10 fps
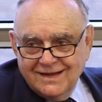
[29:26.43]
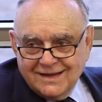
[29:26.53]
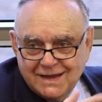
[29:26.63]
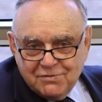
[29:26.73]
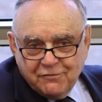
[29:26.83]

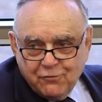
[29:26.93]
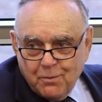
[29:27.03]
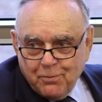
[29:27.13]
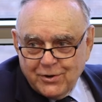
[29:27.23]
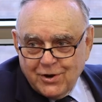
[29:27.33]
Give them the
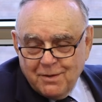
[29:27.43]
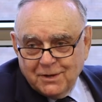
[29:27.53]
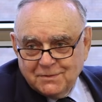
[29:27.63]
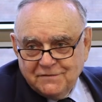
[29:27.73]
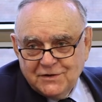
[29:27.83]
4.9
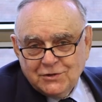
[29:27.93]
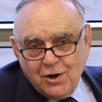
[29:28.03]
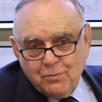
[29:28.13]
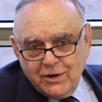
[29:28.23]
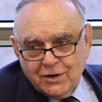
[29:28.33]
million. If you
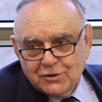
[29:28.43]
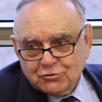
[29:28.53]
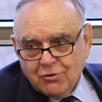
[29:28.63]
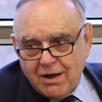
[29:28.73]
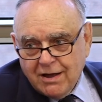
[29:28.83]
don't, we go
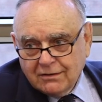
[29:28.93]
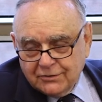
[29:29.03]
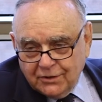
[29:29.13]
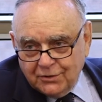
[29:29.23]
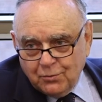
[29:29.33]
to trial.
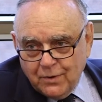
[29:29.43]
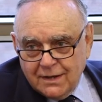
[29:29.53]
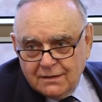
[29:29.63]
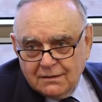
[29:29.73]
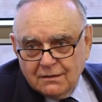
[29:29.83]
You're going to
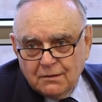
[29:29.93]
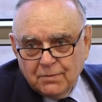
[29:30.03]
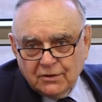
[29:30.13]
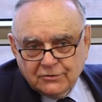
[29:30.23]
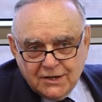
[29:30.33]
win,
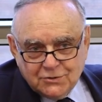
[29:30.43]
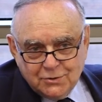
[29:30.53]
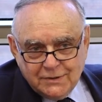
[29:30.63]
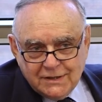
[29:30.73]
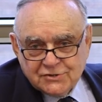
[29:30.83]
but it'll take
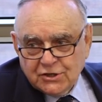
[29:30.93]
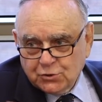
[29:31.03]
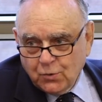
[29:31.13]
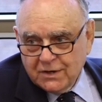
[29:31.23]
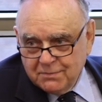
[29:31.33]
two years and
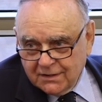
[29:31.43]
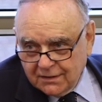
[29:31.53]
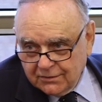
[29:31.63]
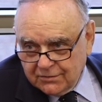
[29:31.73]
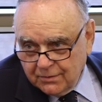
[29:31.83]
20
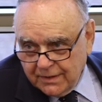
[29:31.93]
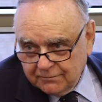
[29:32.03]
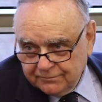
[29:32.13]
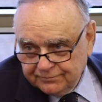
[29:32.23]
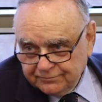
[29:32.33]
million to win.